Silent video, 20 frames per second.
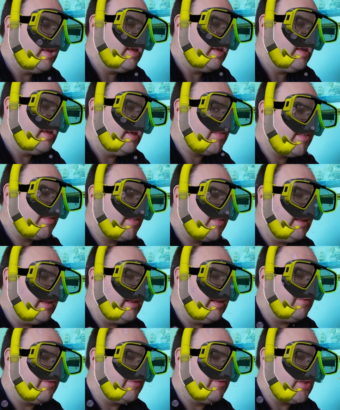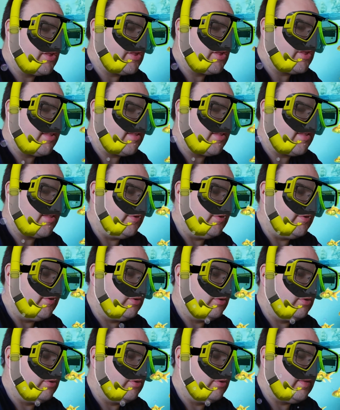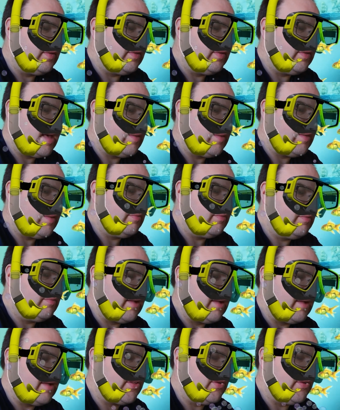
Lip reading: Stella loves to chase the football around the cabin and pounce